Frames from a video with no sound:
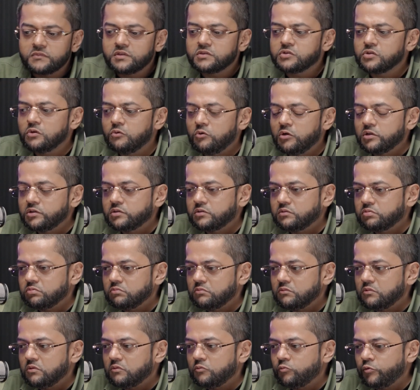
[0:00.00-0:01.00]
So what
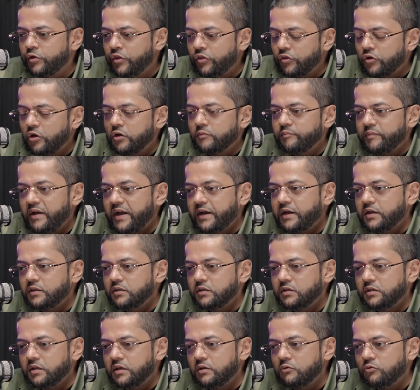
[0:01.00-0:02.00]
we thought back
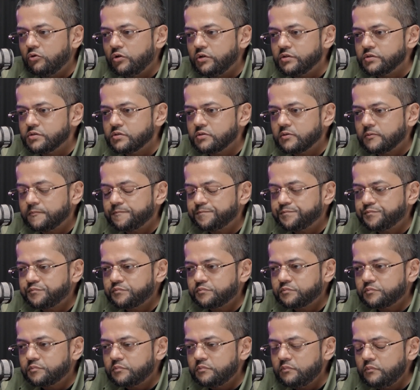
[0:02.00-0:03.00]
in the day was,
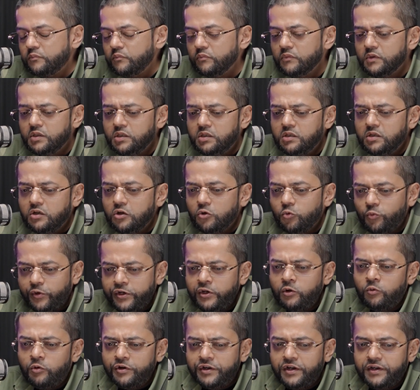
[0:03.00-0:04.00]
we
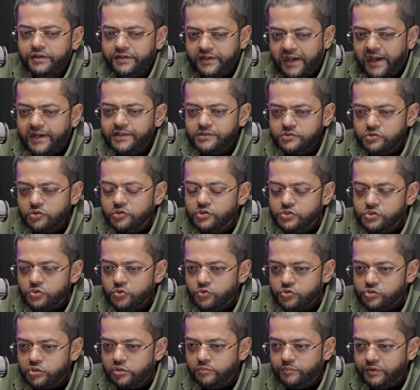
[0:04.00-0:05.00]
don't want to dance on
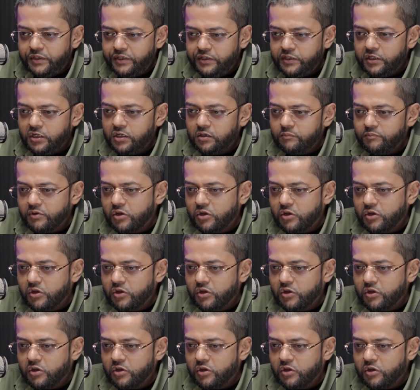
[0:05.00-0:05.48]
social media